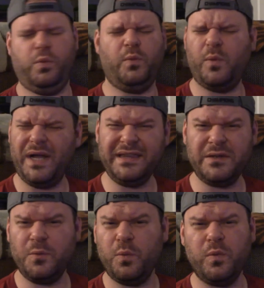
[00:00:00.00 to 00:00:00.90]
What
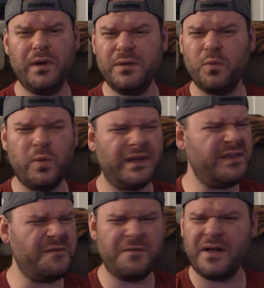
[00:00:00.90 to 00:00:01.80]
the
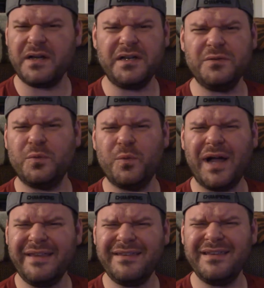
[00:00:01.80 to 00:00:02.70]
fuck are you...
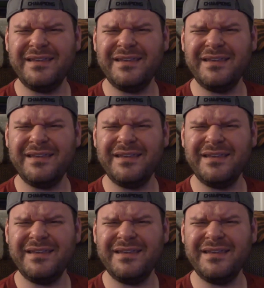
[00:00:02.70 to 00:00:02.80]
What?